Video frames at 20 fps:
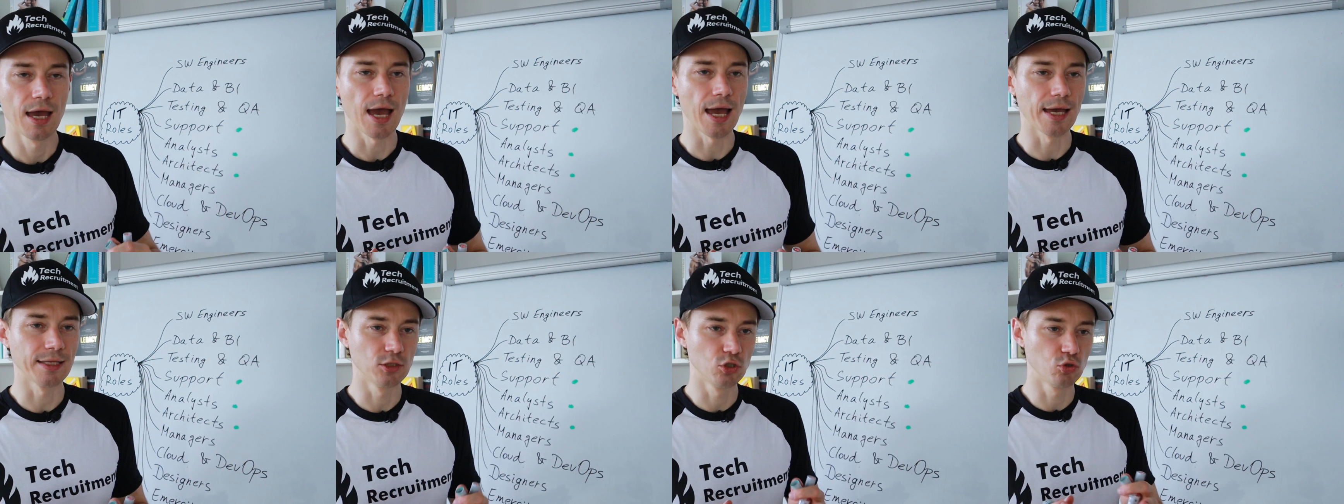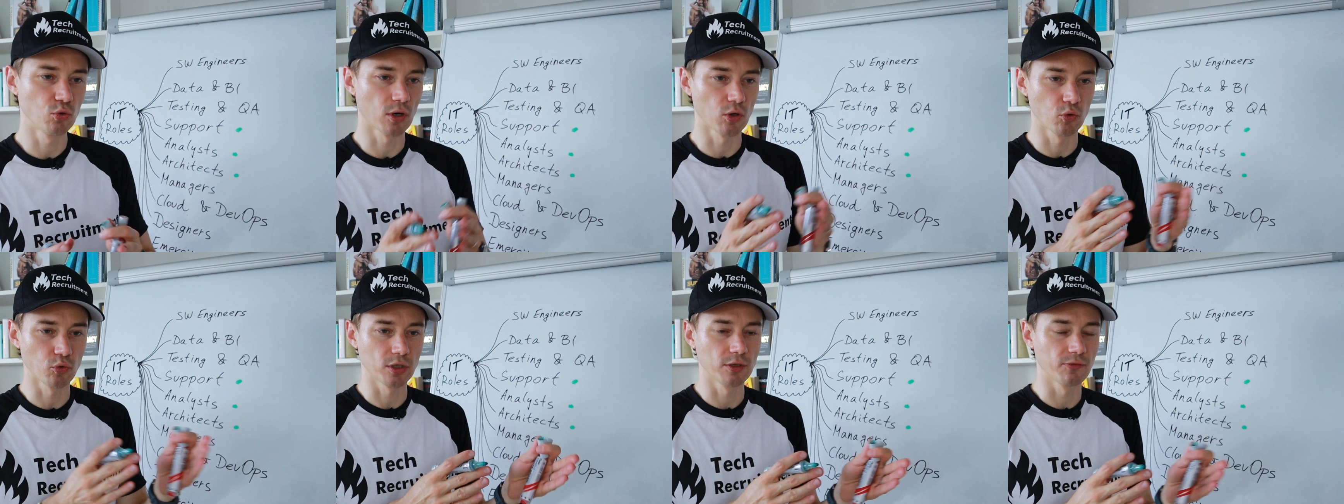and you
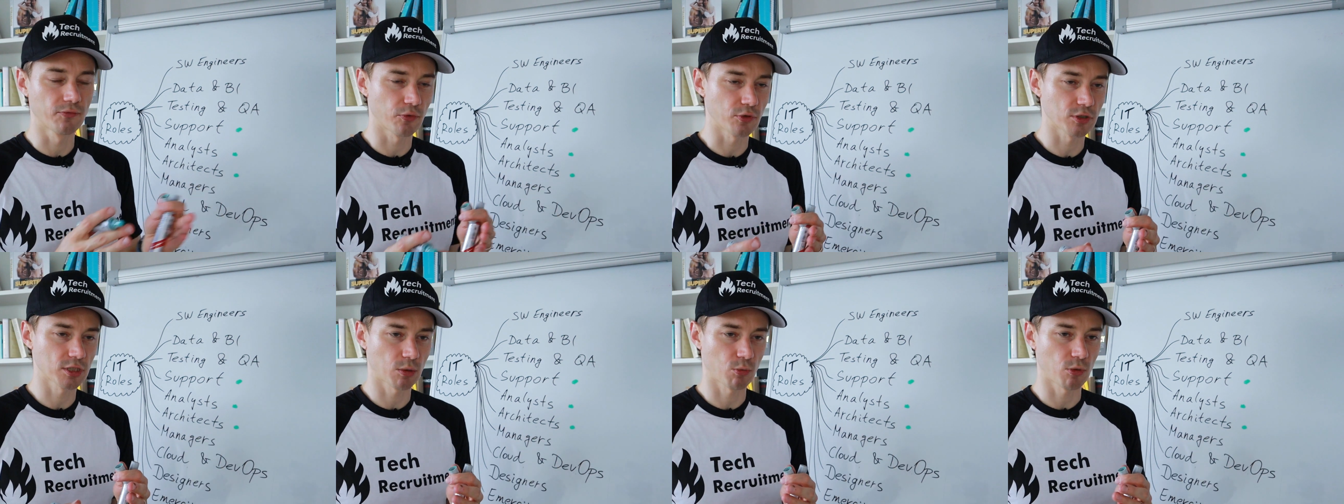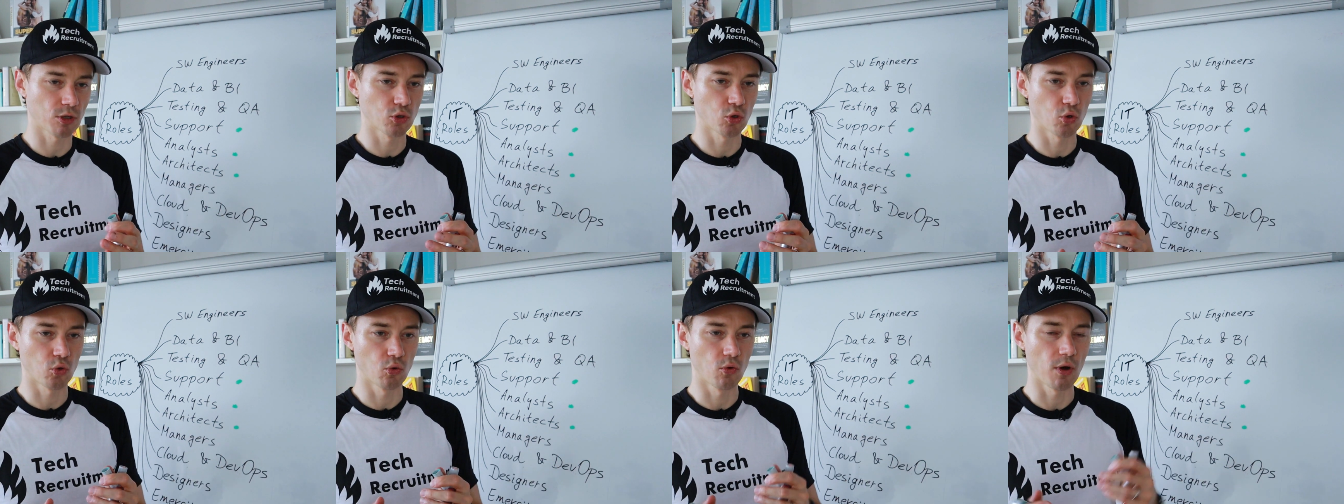are looking for someone
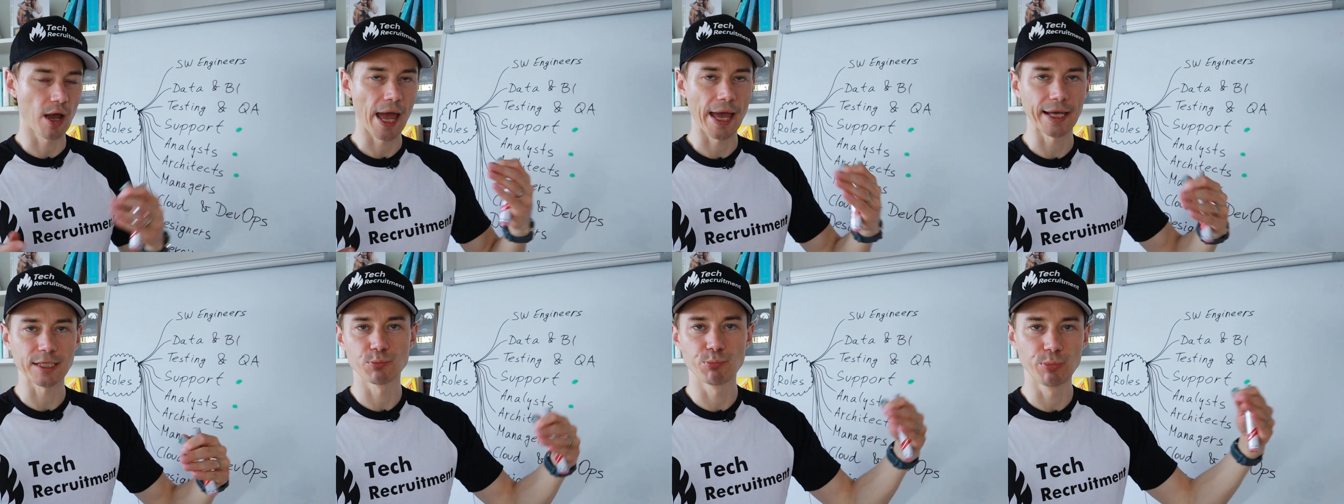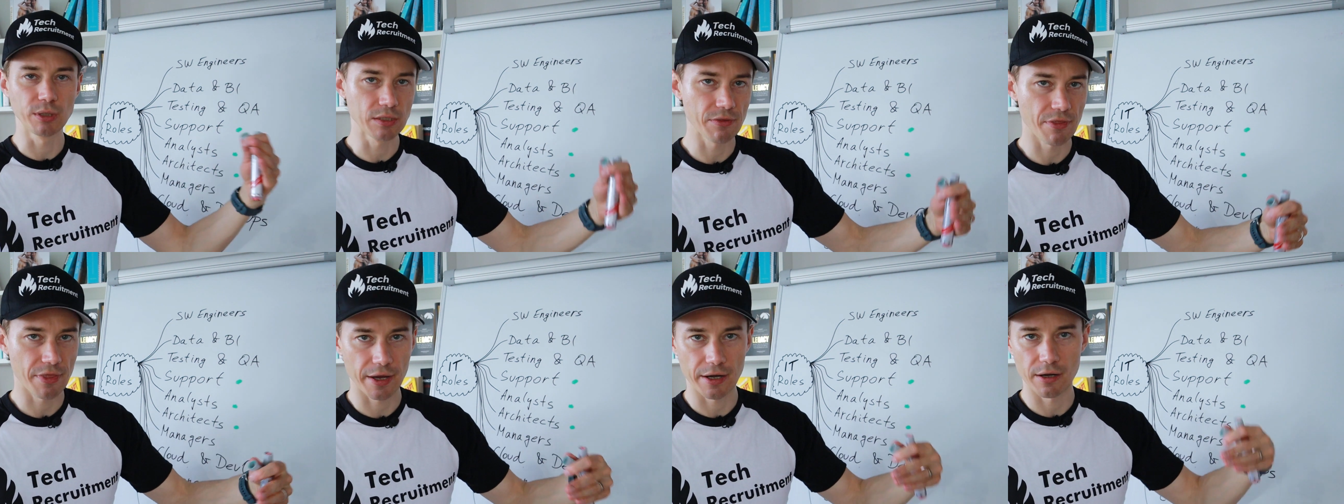who has
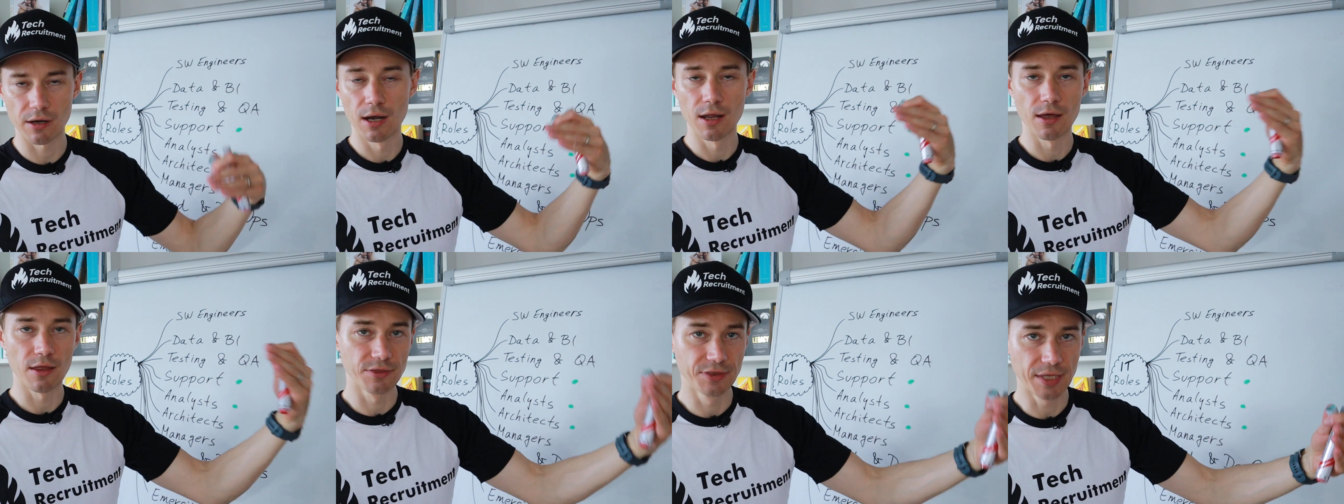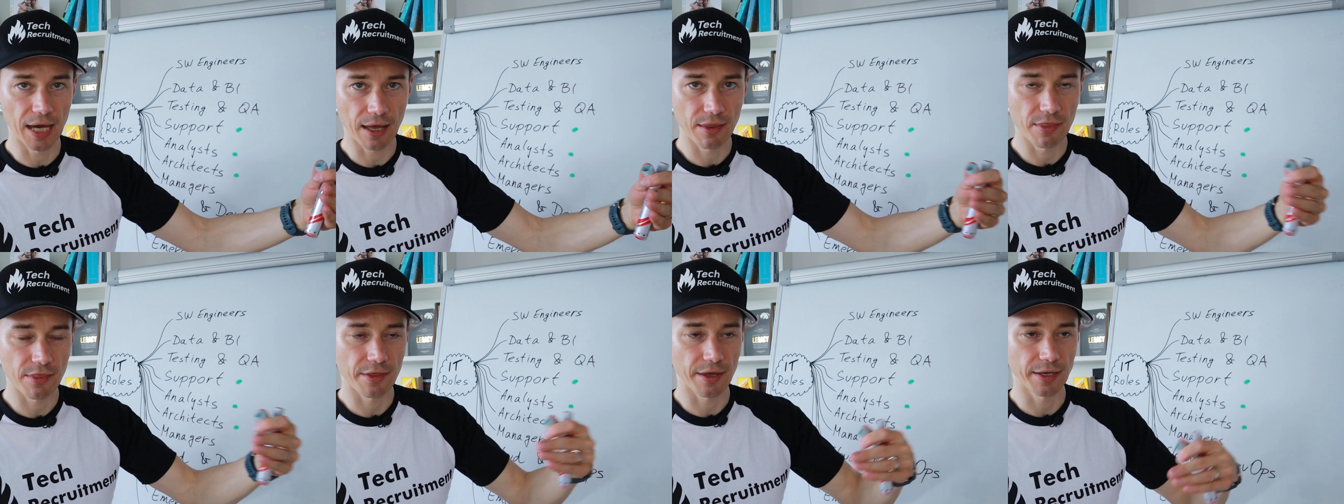been there,
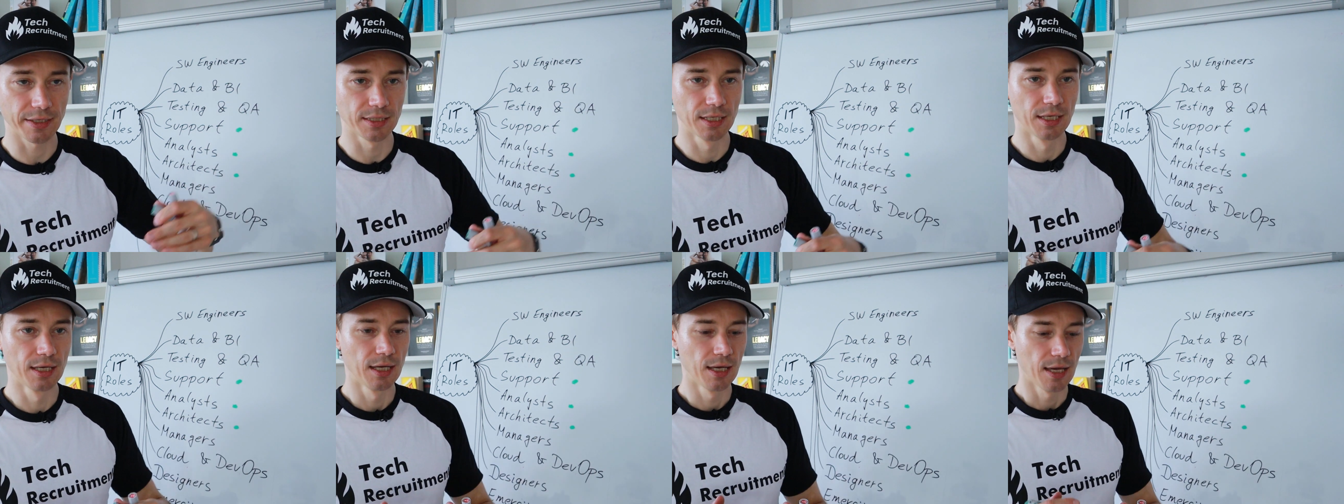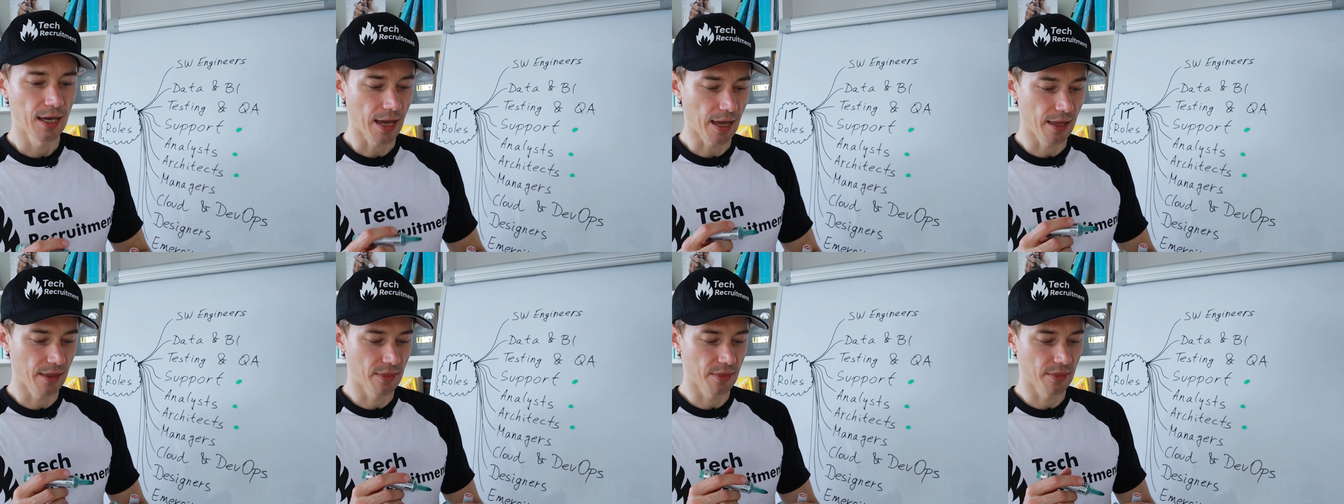done that,
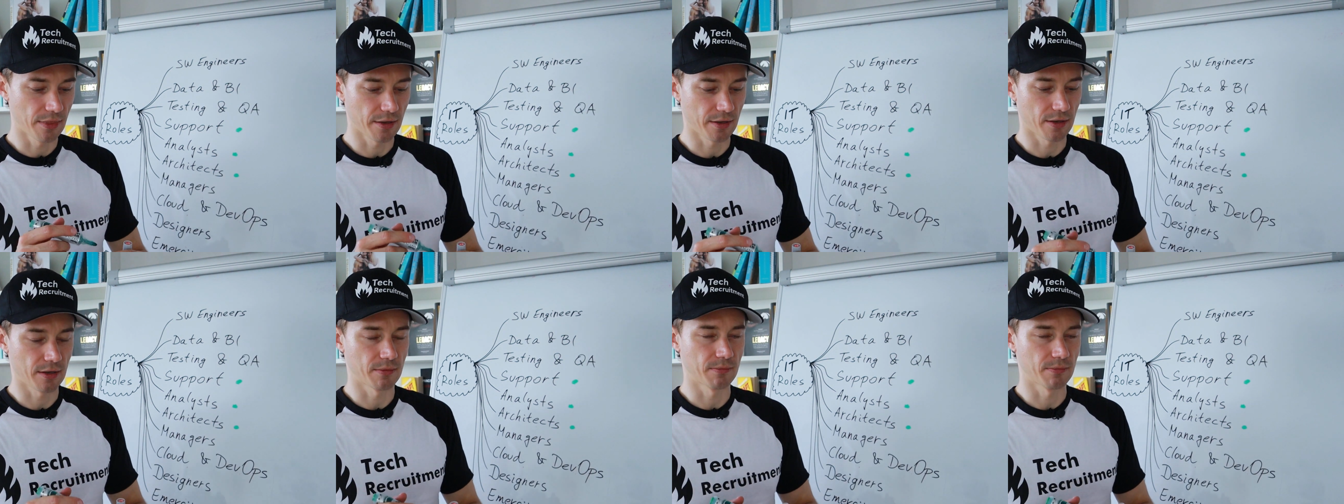and